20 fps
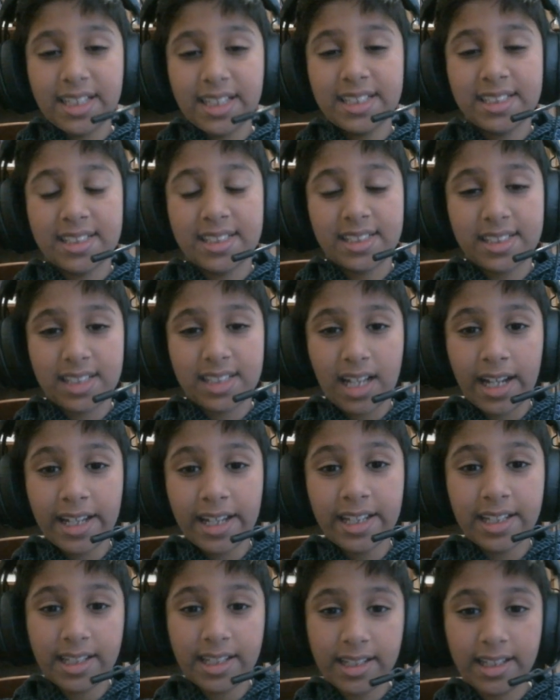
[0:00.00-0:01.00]

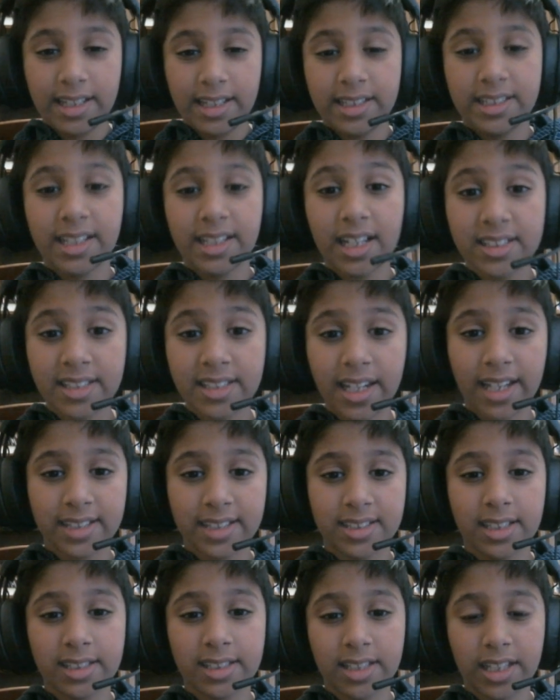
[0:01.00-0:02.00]
it doesn't
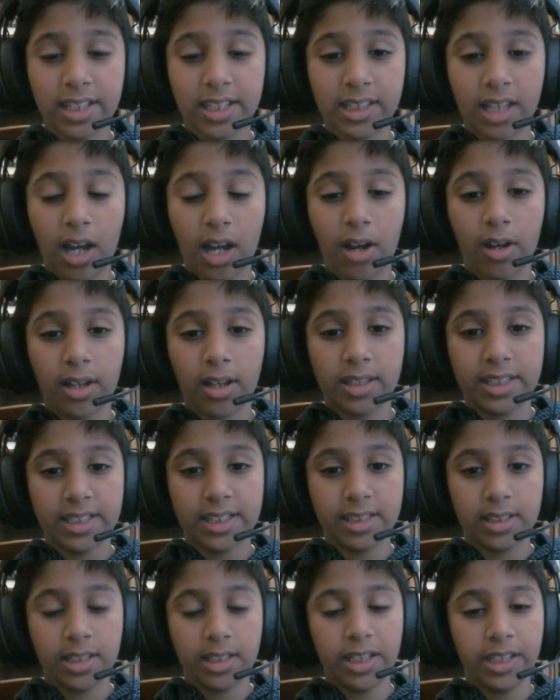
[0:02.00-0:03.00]
exist in
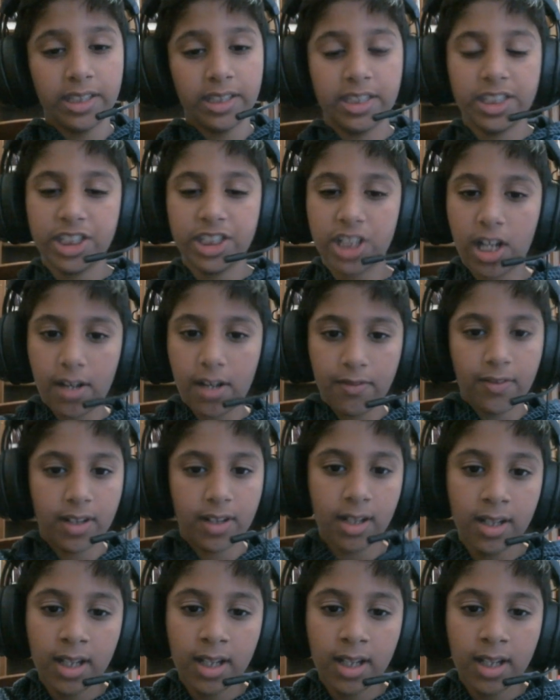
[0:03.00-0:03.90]
the Java.